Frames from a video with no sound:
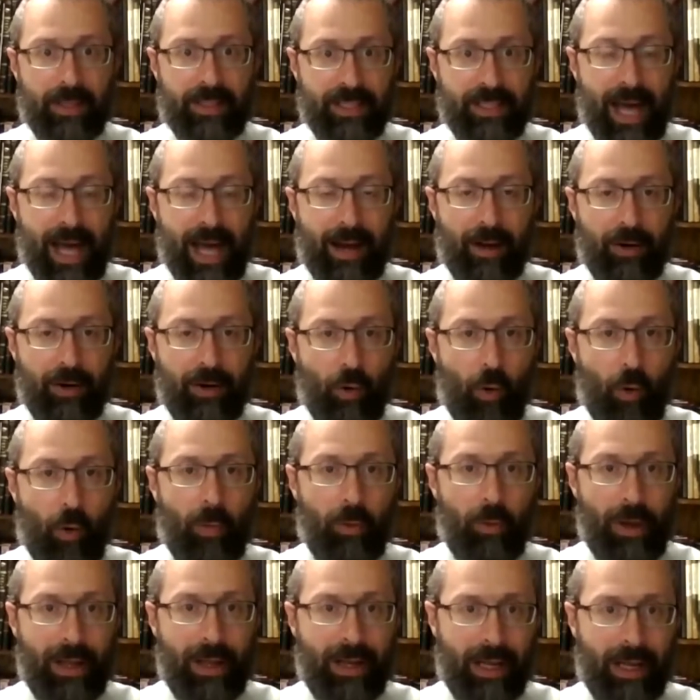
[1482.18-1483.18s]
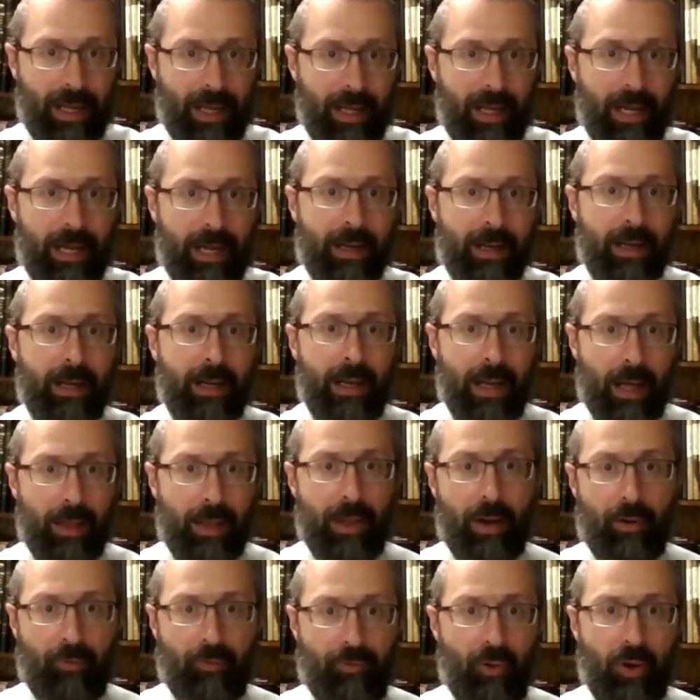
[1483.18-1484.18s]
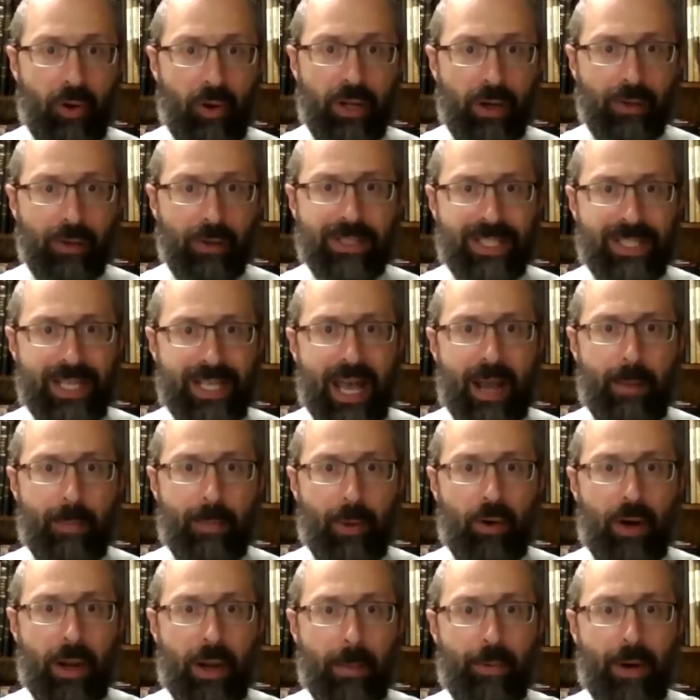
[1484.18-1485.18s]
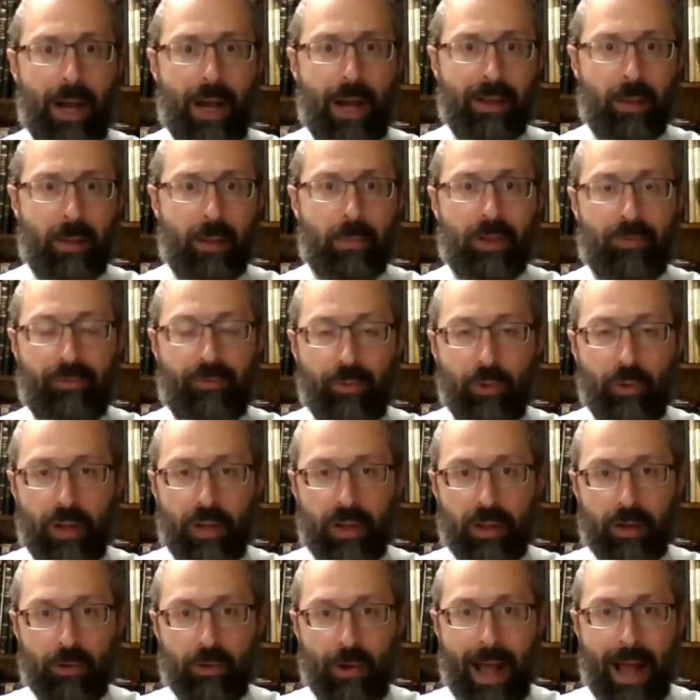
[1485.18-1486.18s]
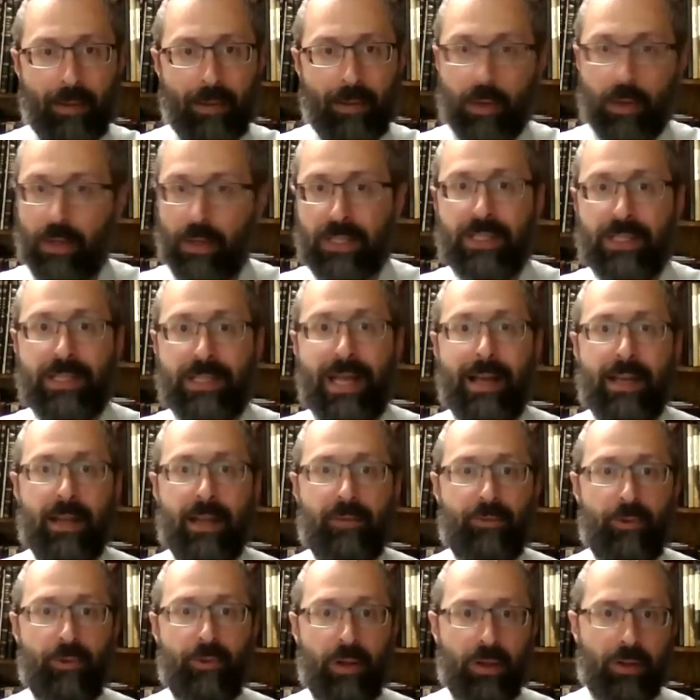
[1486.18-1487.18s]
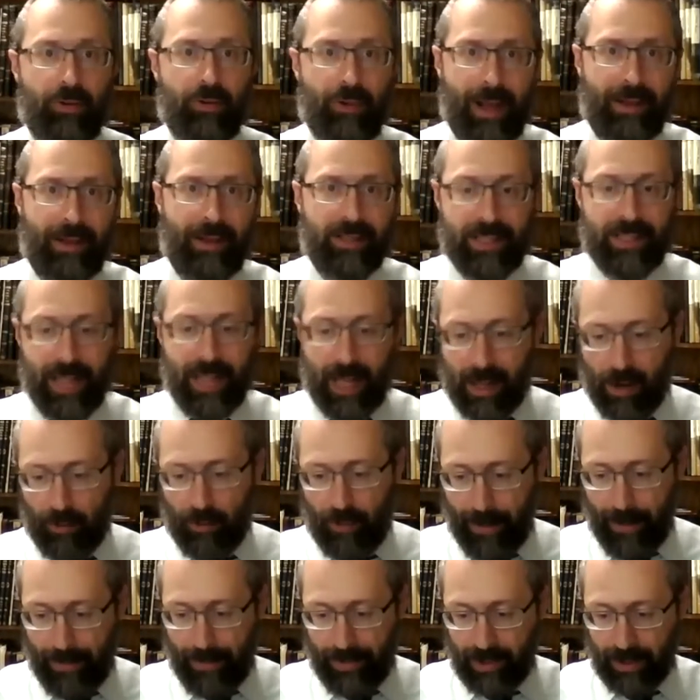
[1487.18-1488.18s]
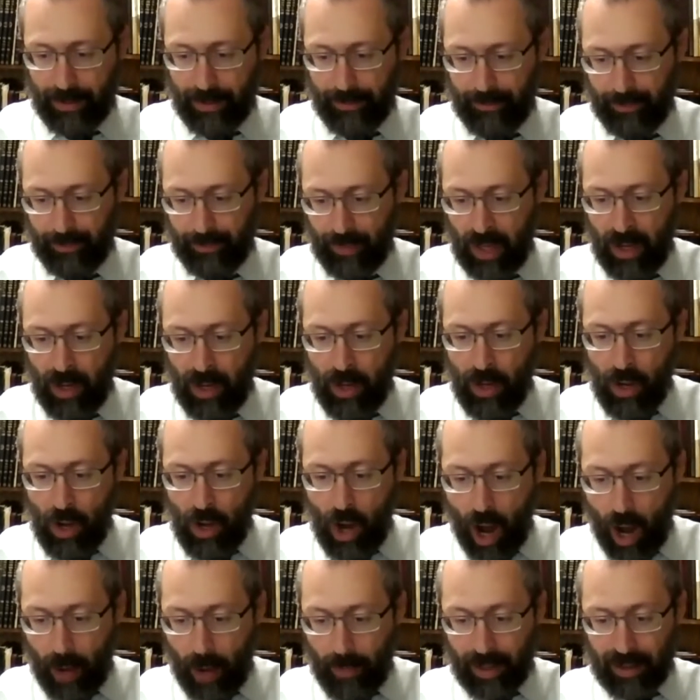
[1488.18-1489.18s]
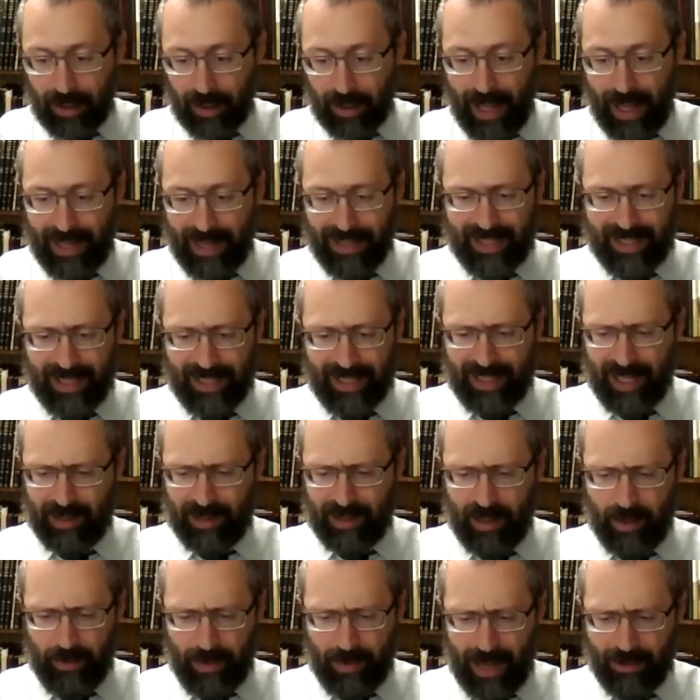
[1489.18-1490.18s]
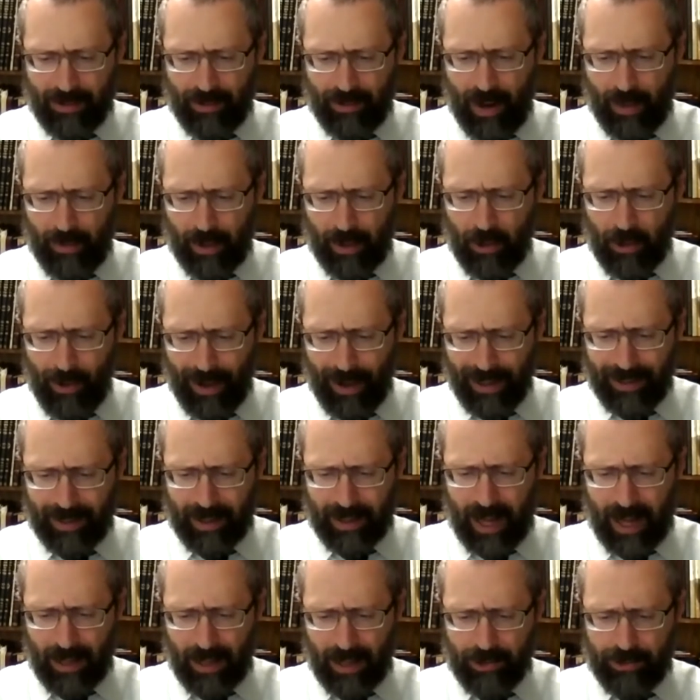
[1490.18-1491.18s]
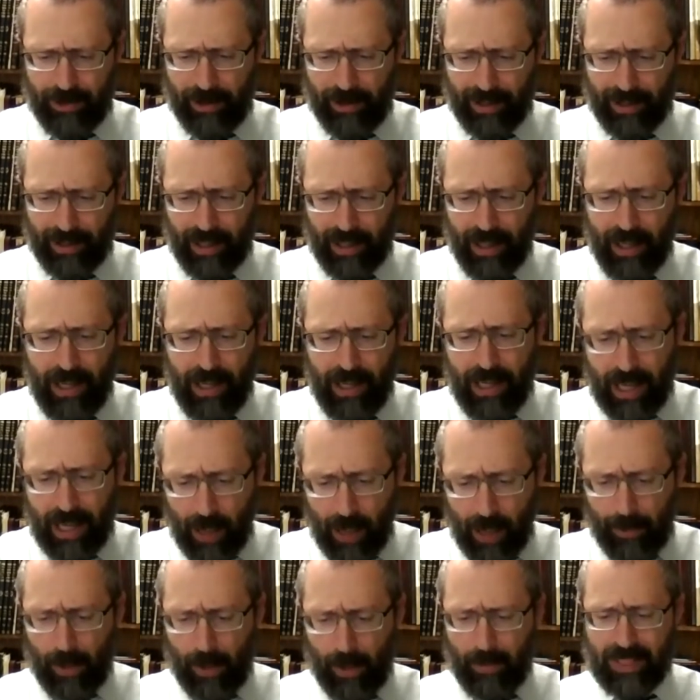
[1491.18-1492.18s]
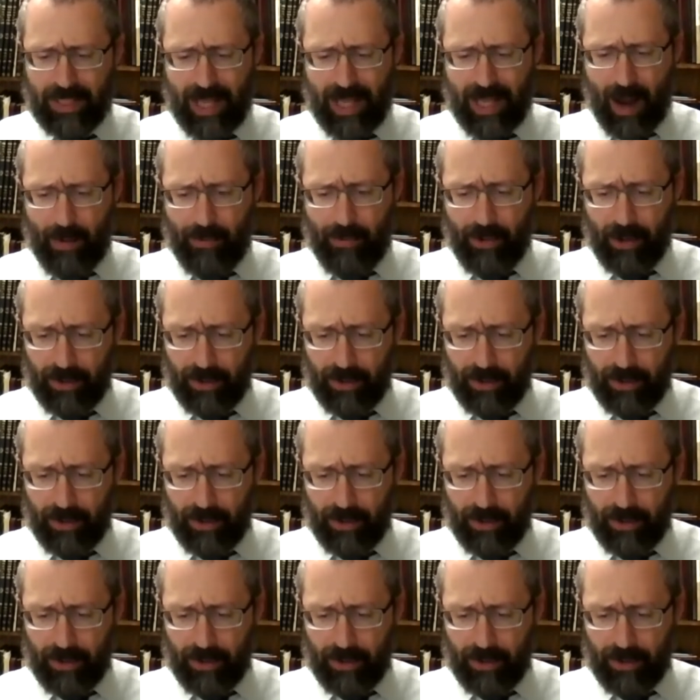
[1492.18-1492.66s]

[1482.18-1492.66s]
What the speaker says: a normal way to eat it, and therefore you don't say borei pri adama, the fruit of the ground, because it's not yet fruit of the ground, it's not yet ripened. Amalei, he said to him, Adarabah, quite the contrary. Ipra mistabra.